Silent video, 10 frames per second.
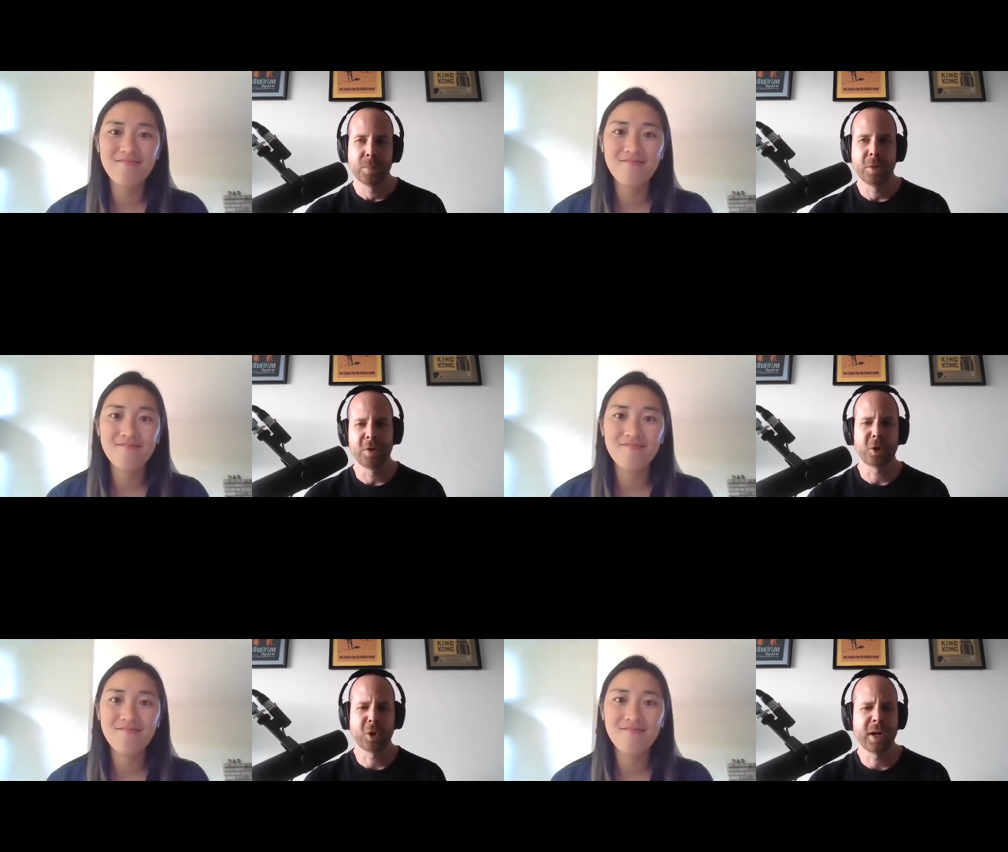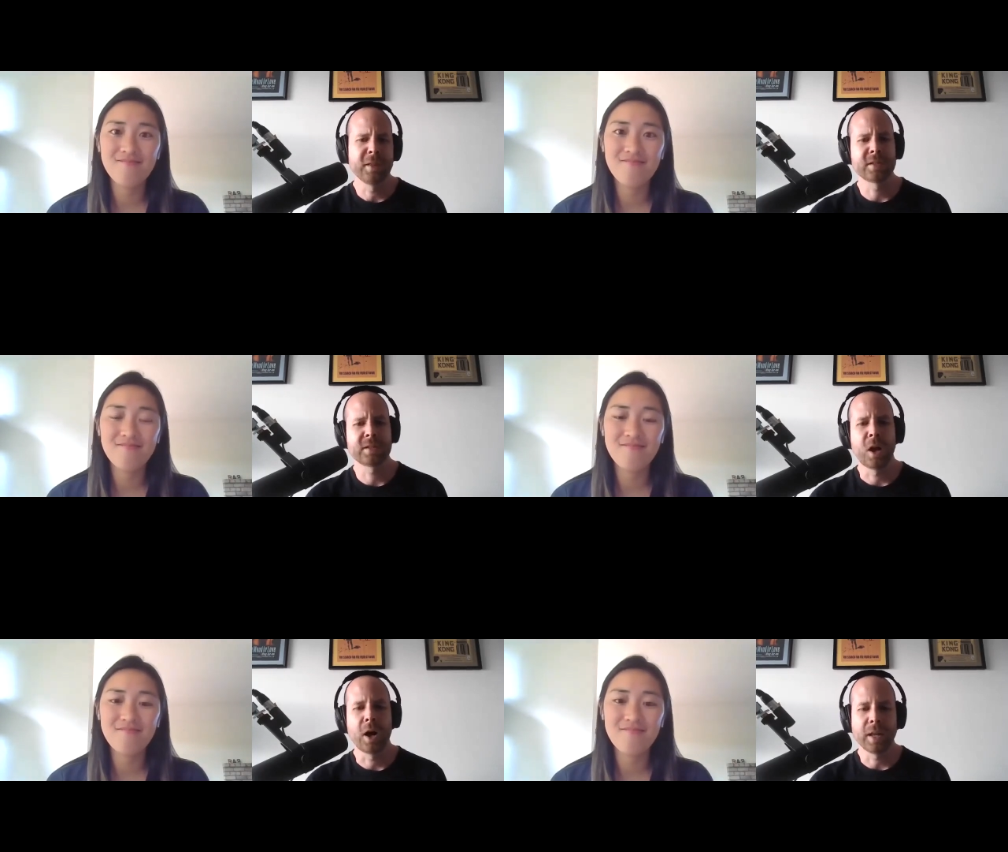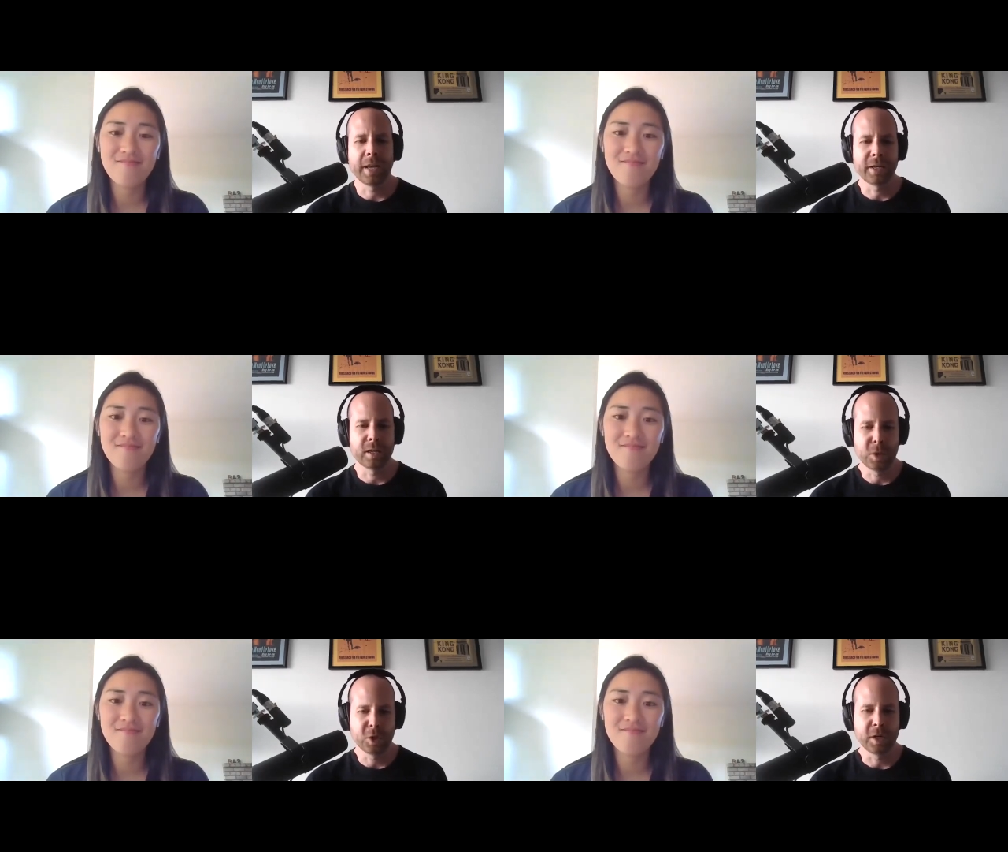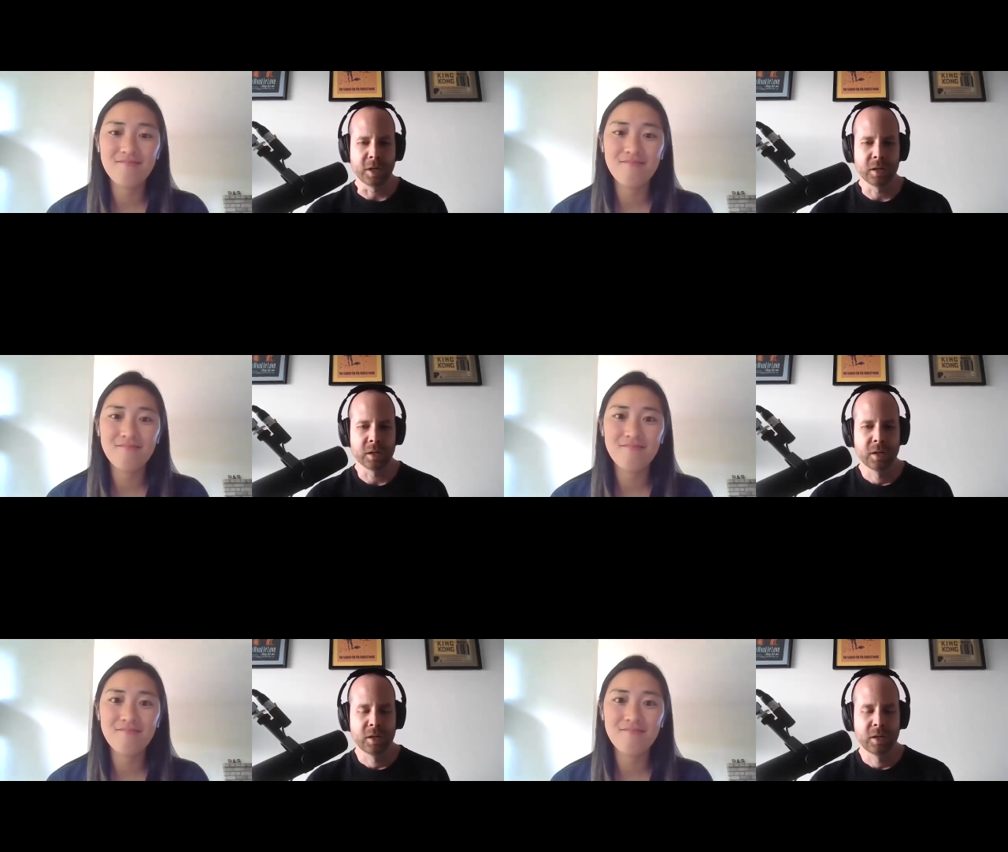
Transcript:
Speaker 1: but you've created this online community